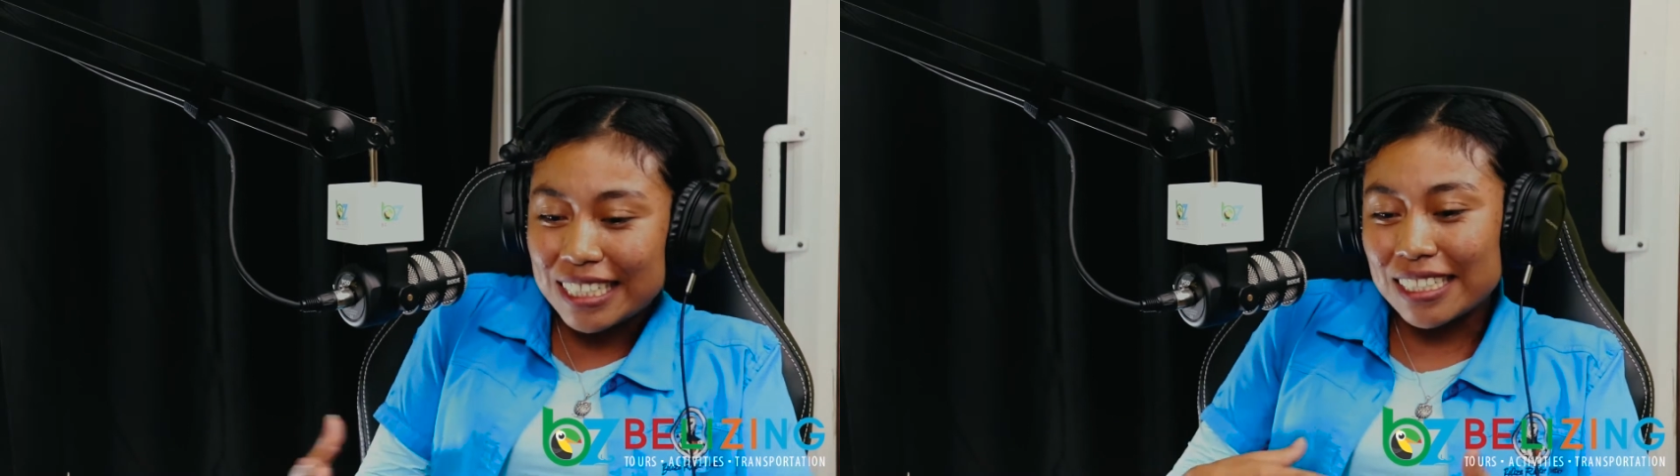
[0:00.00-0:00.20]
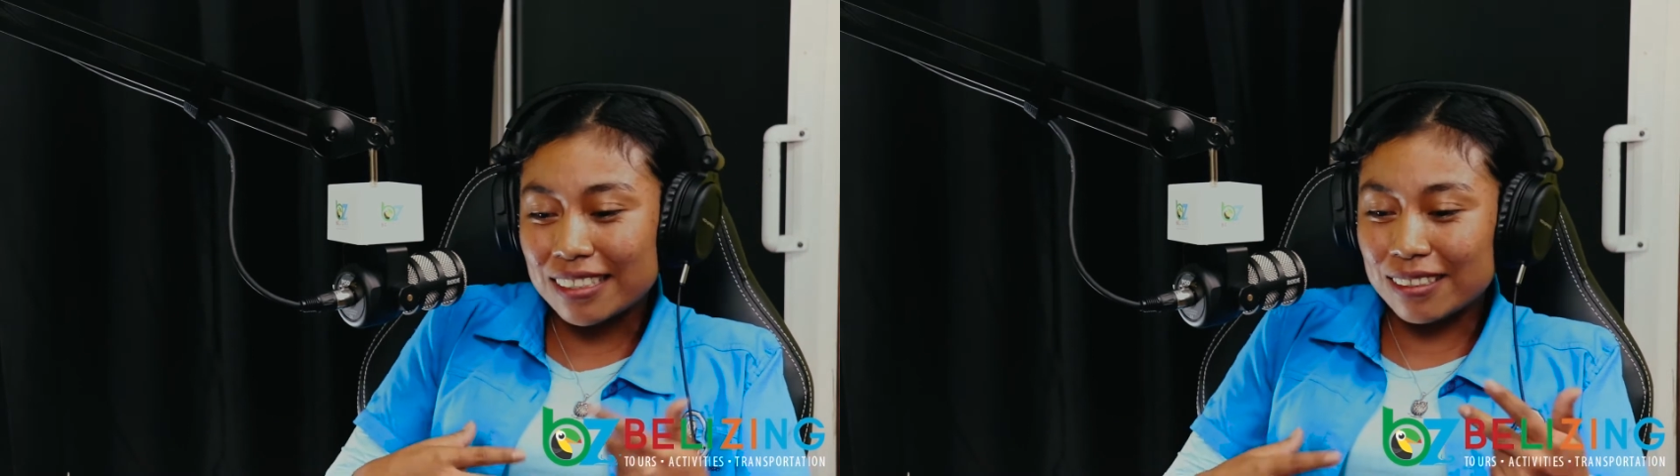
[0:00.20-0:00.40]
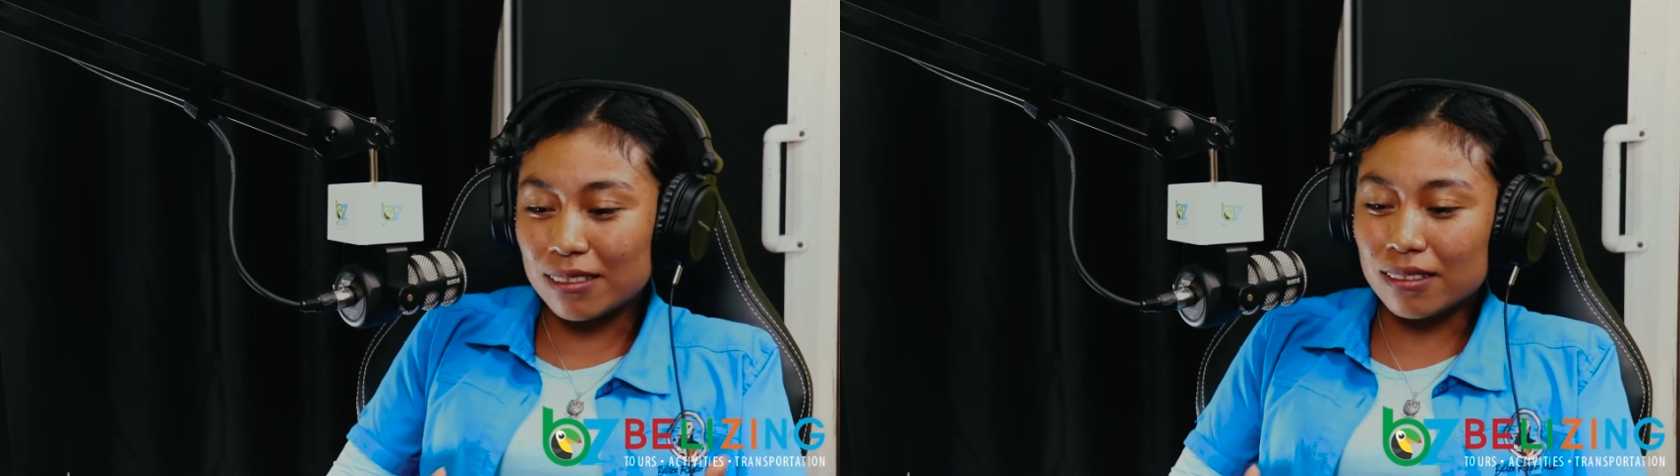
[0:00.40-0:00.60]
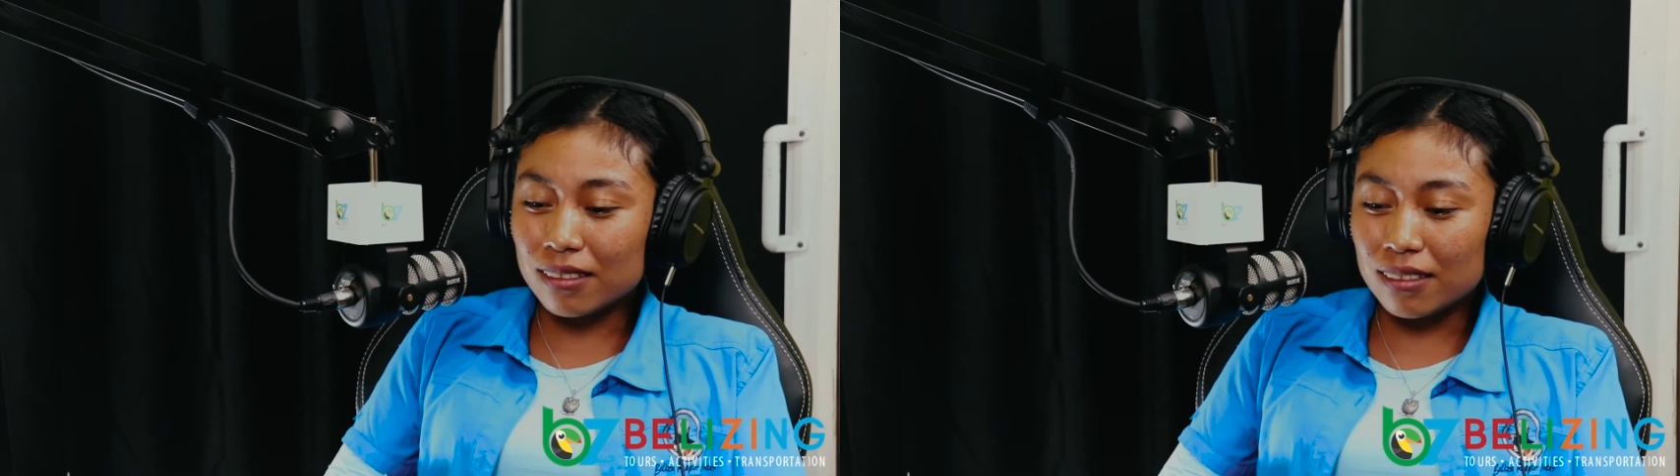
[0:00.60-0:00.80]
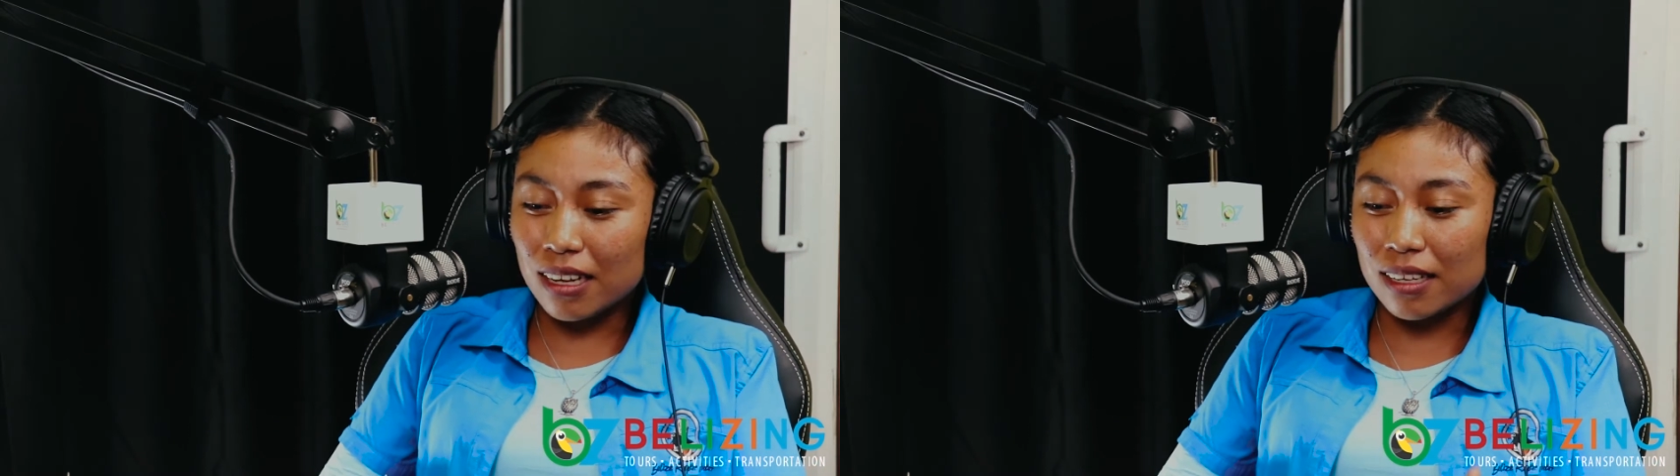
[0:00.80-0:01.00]

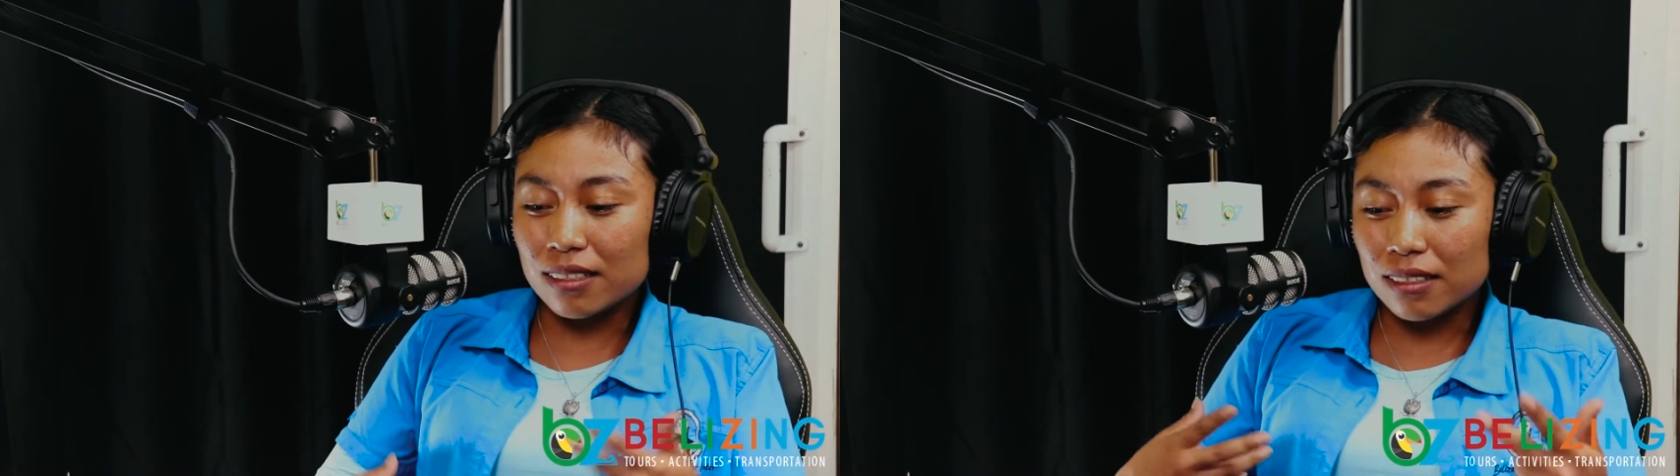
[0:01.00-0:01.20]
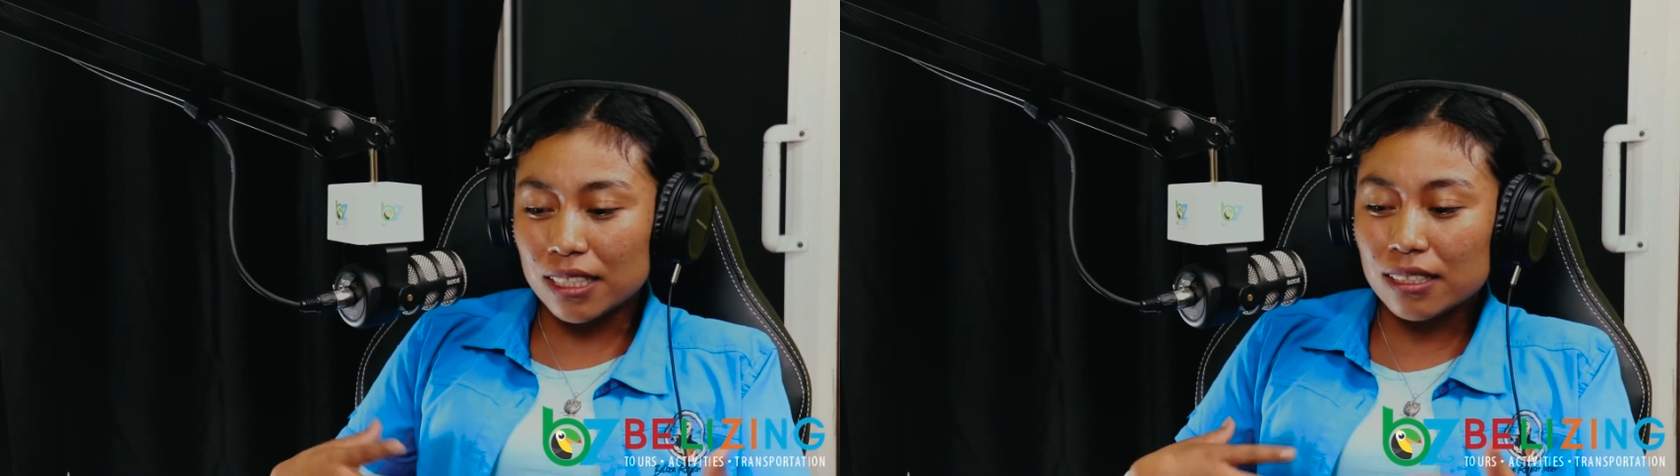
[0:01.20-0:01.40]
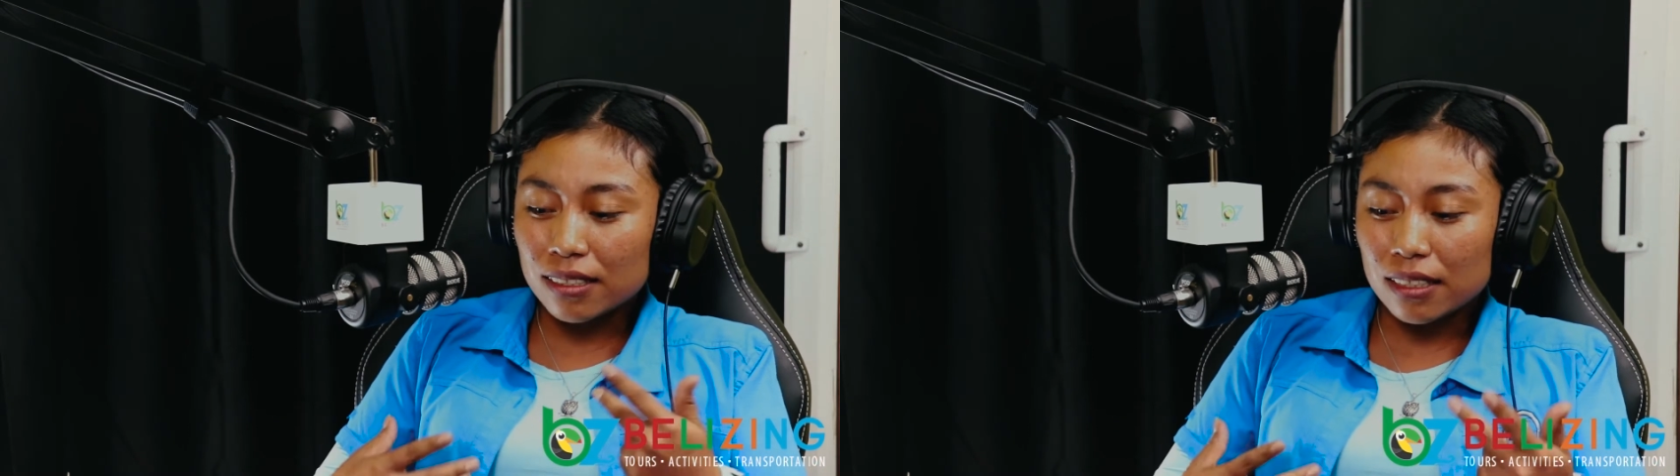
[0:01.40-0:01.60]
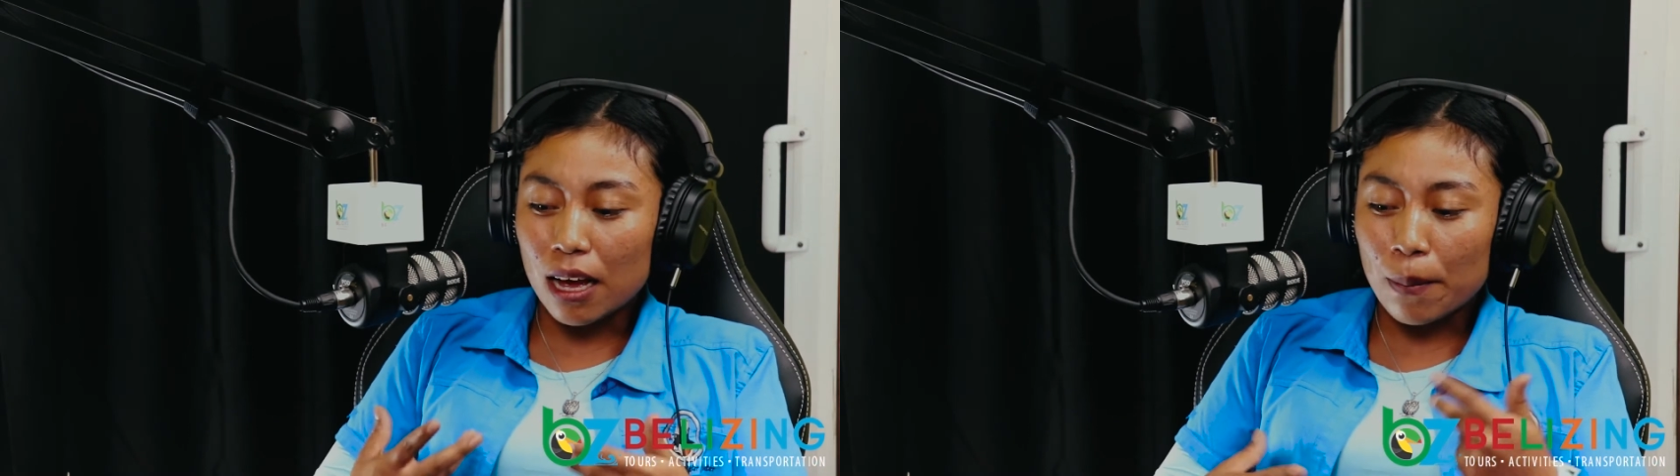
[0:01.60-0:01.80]
and this